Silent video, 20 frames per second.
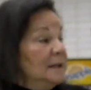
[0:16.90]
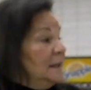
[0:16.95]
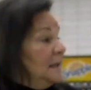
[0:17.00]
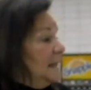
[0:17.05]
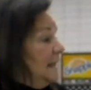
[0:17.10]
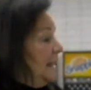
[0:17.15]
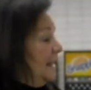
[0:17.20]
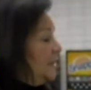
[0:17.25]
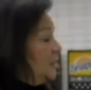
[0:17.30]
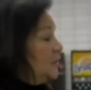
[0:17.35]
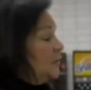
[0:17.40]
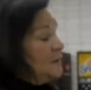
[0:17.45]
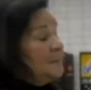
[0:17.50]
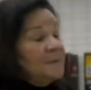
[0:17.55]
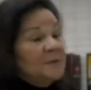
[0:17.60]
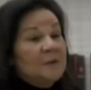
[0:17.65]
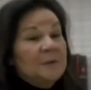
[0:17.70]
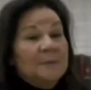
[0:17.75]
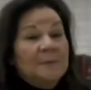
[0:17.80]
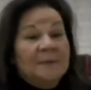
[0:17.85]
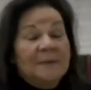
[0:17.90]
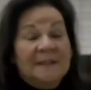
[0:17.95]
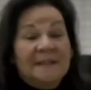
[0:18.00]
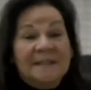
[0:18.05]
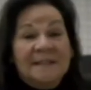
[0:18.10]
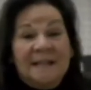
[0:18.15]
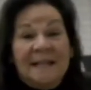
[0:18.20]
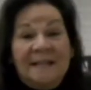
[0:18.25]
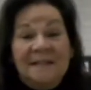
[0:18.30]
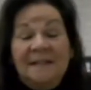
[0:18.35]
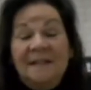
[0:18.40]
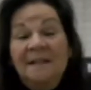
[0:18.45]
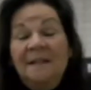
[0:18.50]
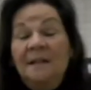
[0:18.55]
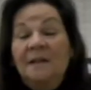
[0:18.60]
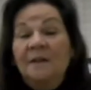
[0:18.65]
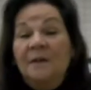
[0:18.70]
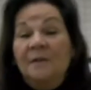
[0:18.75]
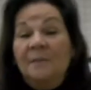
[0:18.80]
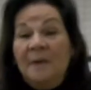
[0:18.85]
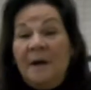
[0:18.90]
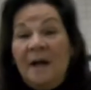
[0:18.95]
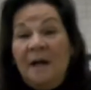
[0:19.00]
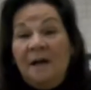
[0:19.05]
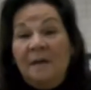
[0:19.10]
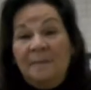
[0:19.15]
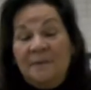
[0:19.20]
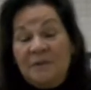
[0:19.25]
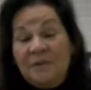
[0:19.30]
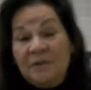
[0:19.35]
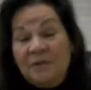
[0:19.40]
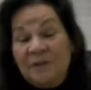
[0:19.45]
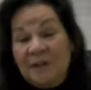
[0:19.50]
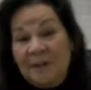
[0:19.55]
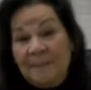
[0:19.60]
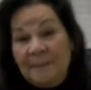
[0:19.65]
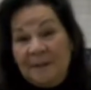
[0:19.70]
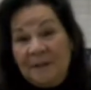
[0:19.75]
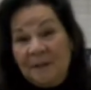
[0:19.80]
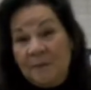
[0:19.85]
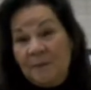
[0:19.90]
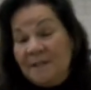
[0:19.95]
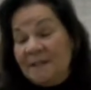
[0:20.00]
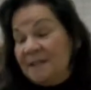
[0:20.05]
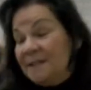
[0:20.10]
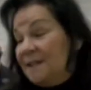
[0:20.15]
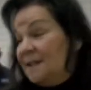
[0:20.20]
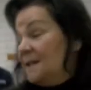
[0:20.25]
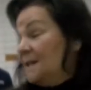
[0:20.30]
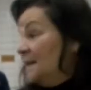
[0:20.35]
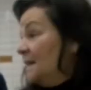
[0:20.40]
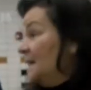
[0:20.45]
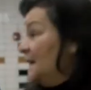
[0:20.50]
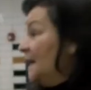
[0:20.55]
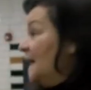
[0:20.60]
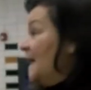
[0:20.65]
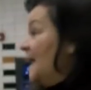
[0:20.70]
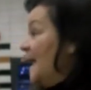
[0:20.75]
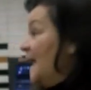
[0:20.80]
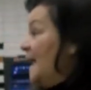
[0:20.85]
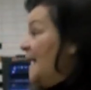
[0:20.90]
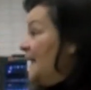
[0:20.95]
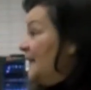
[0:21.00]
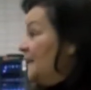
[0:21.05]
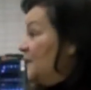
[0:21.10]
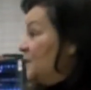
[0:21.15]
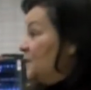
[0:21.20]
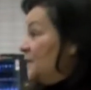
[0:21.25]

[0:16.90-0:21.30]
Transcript: Interim Superintendent, Mr. Jerry Benequista, and